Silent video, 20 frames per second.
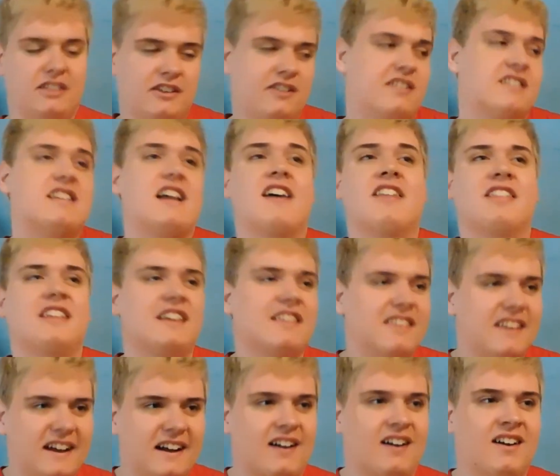nothing
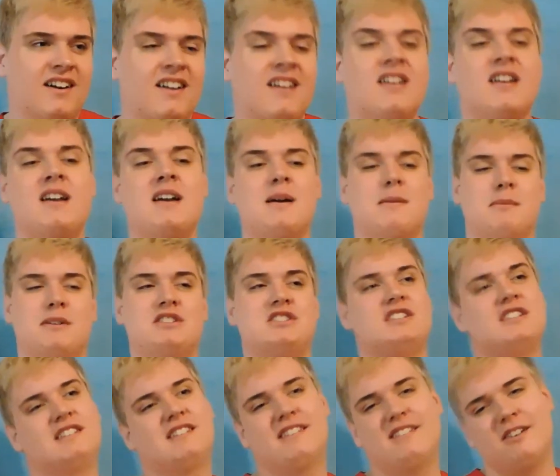there, but
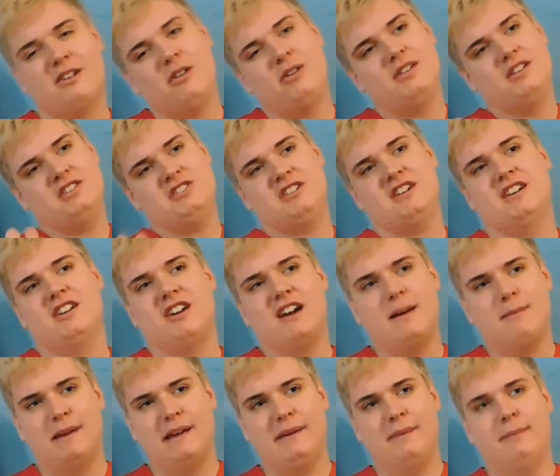she'd still always try to
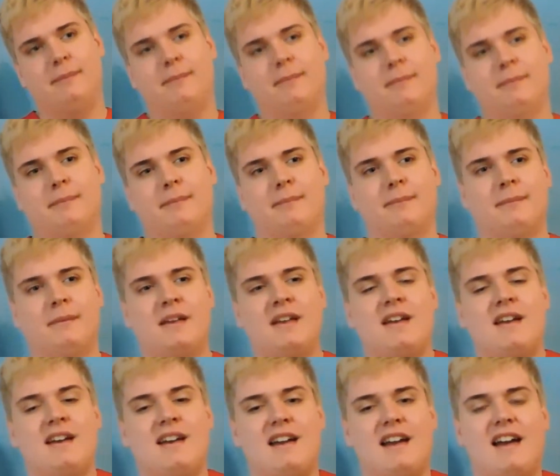grab it.
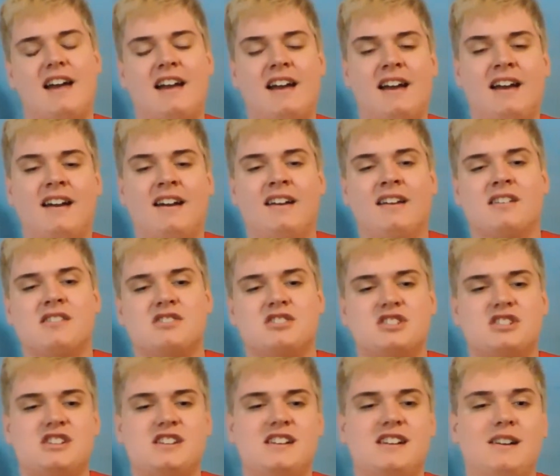And
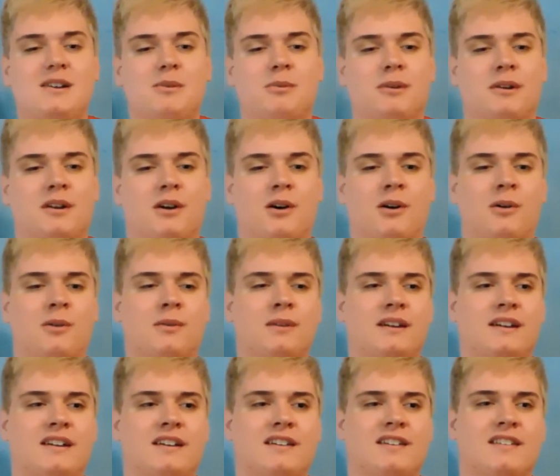she would
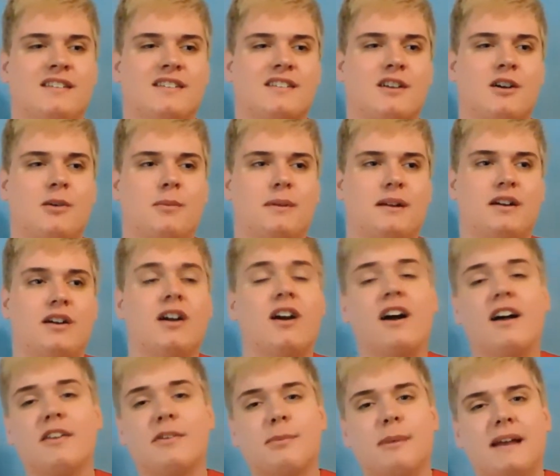always call me her
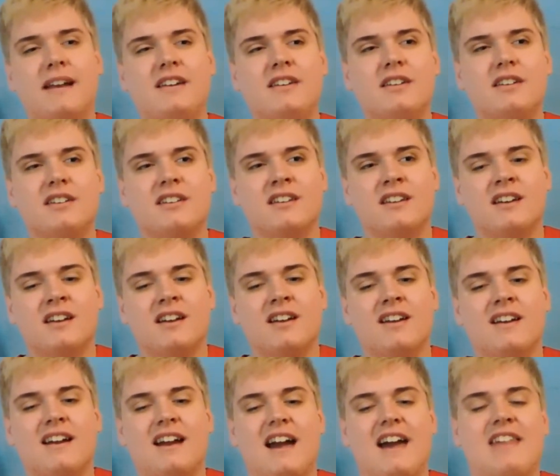husband.
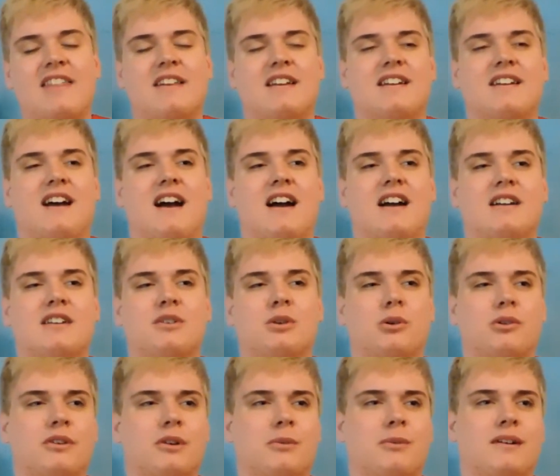And then I
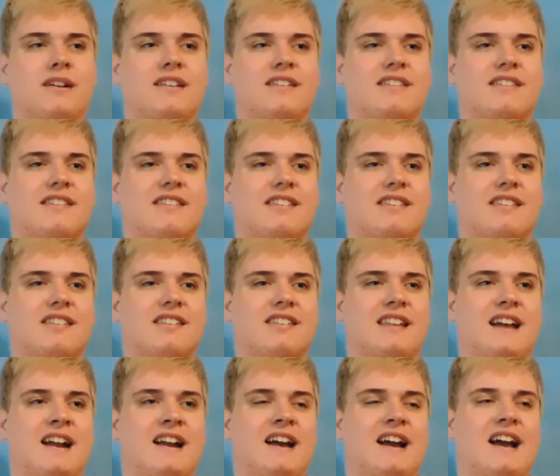told her once
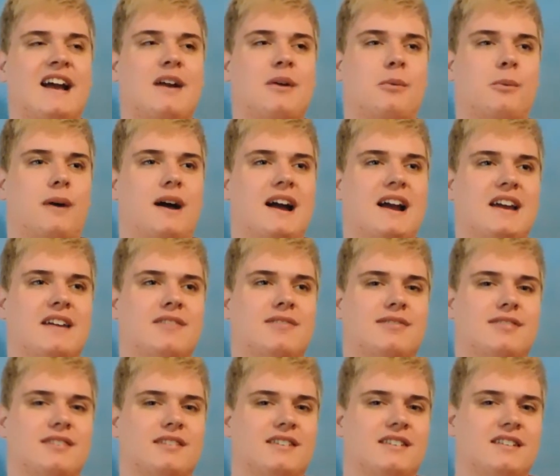that I had a
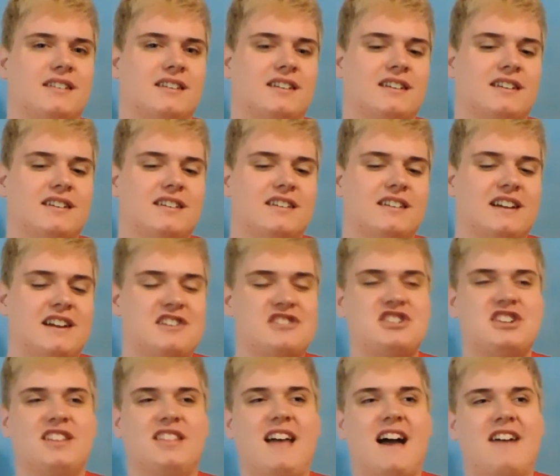wife, and
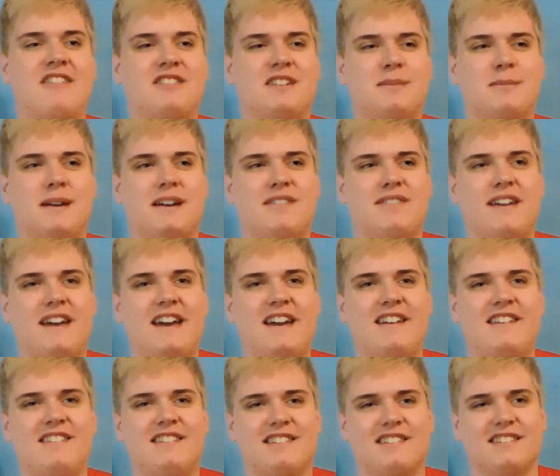she laughed in my
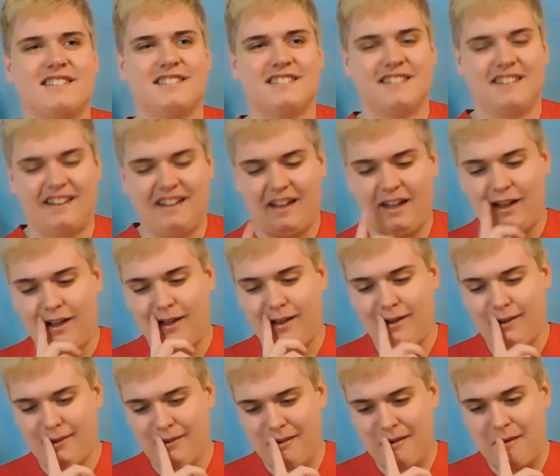face.
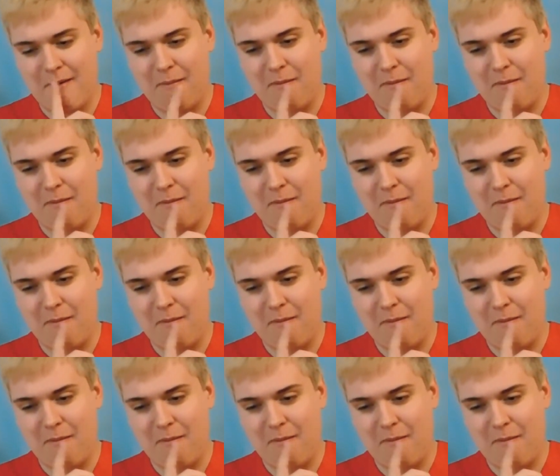So